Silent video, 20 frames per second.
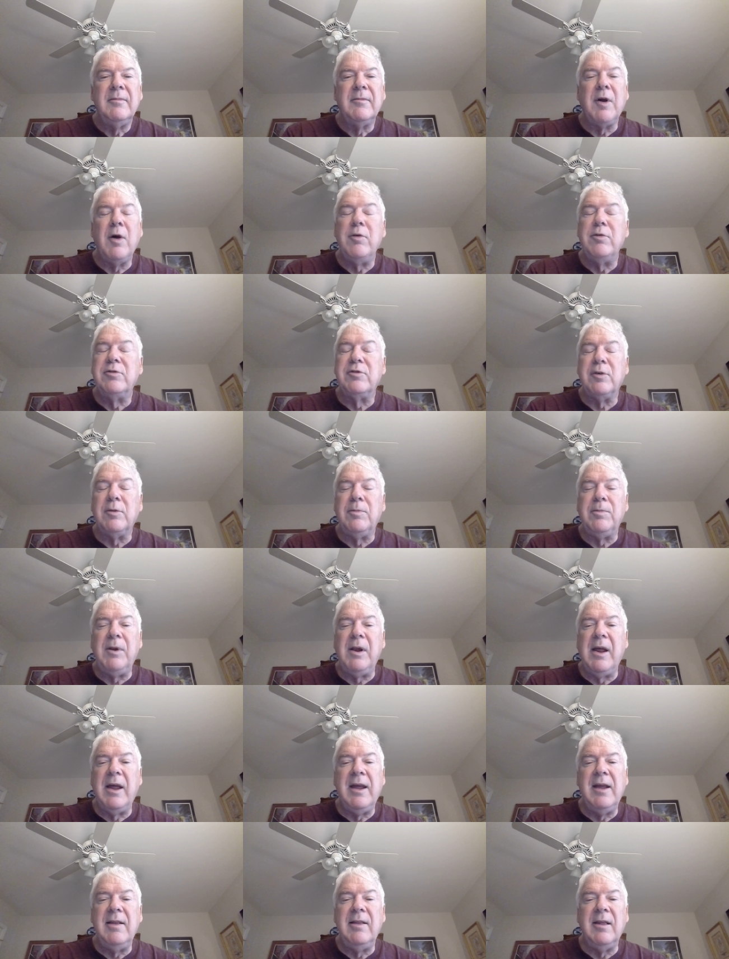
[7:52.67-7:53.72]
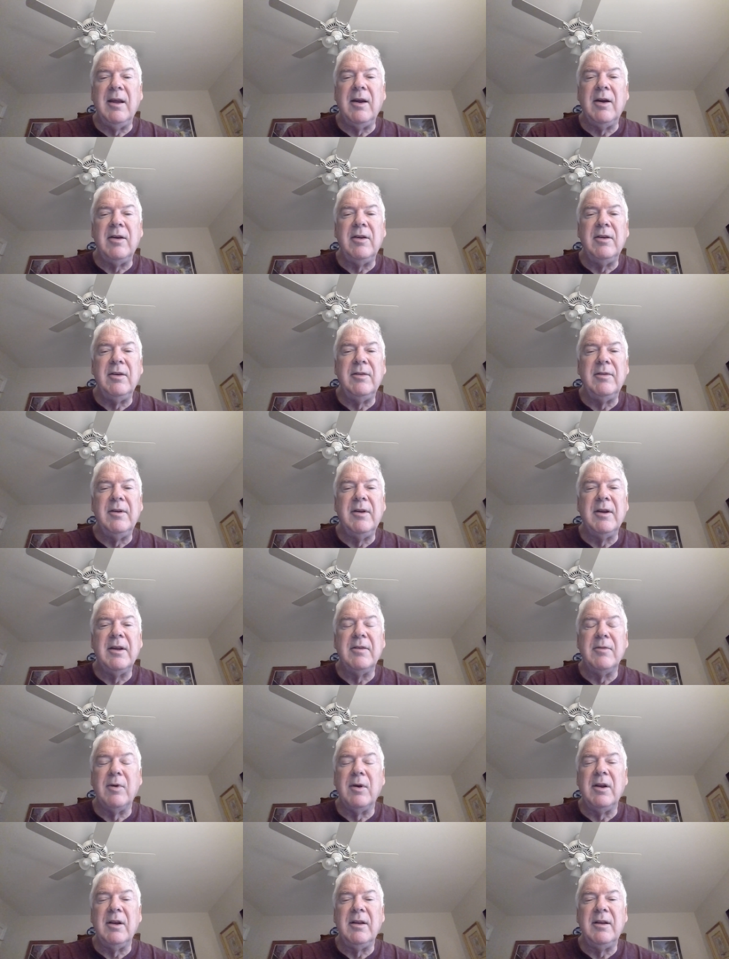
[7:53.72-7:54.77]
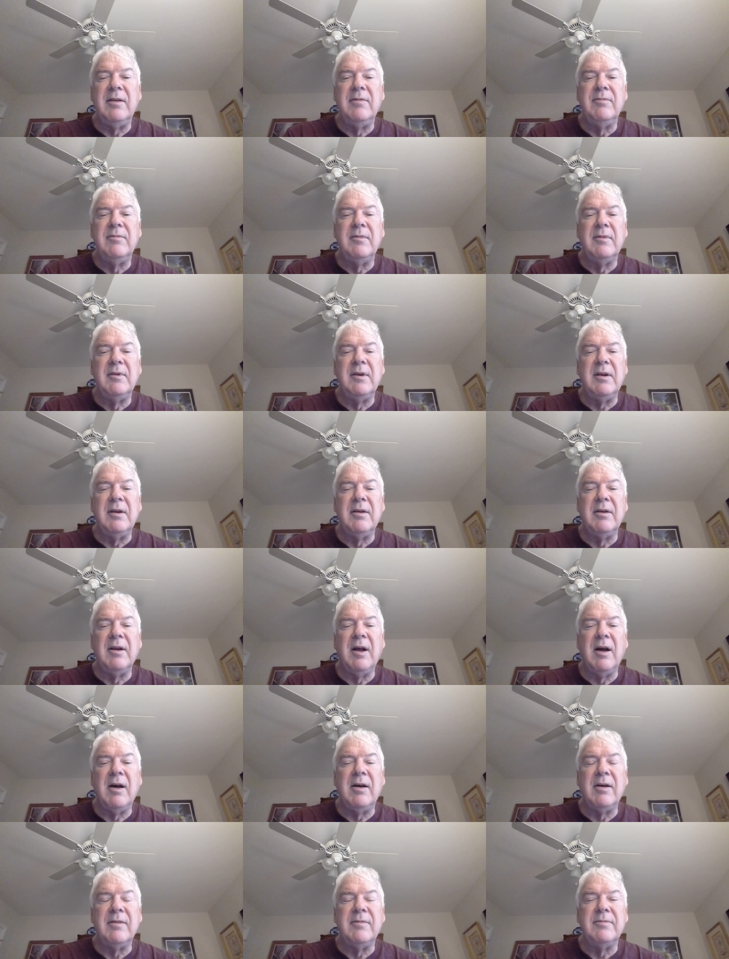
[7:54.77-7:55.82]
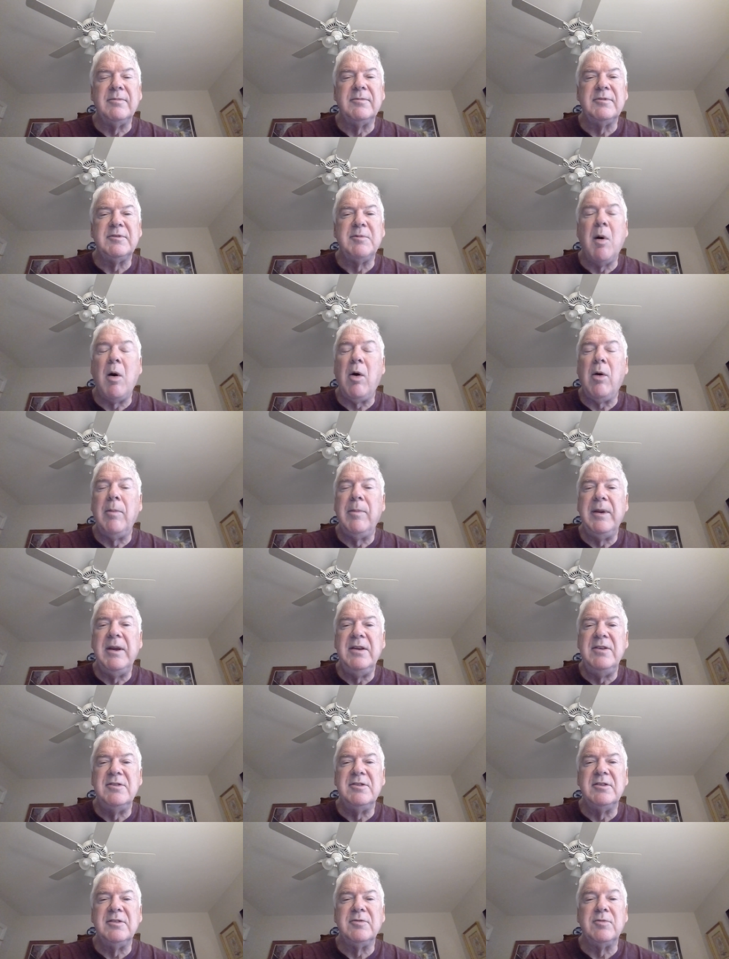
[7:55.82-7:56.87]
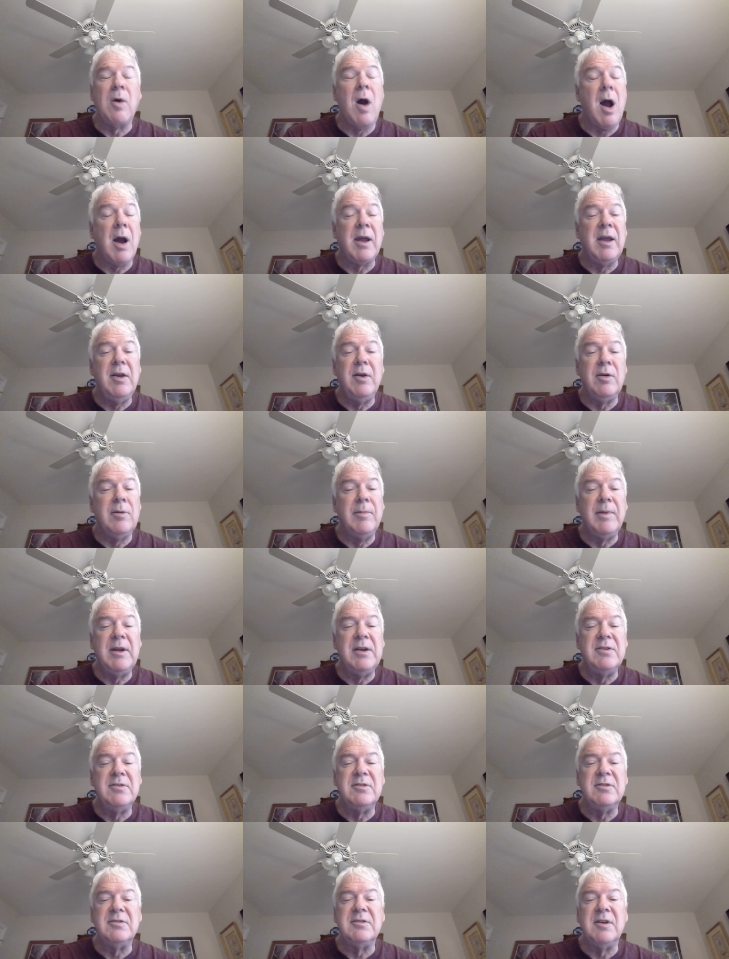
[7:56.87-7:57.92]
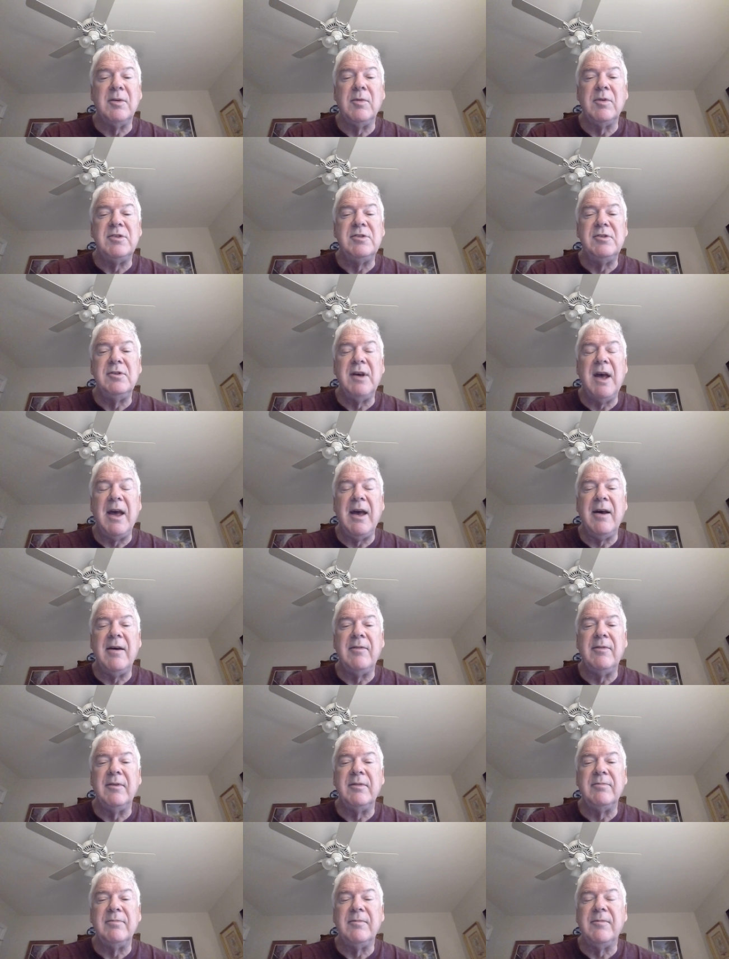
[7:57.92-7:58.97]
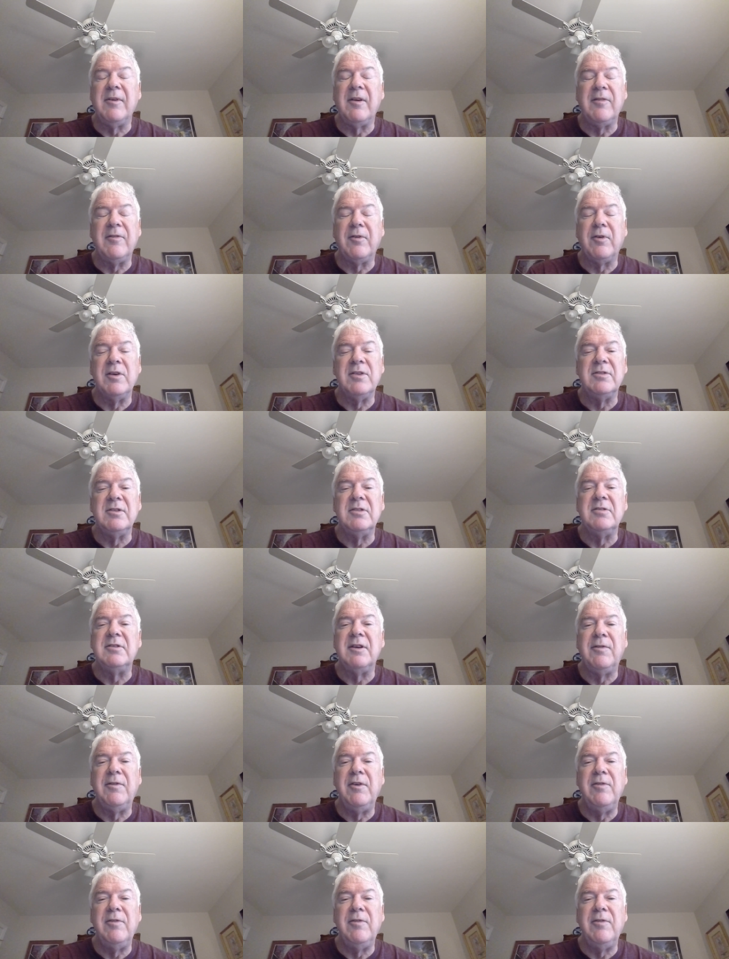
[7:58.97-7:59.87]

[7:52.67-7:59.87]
coastal plain there. You get really small beaches, rockier beaches than what you have. And for instance, if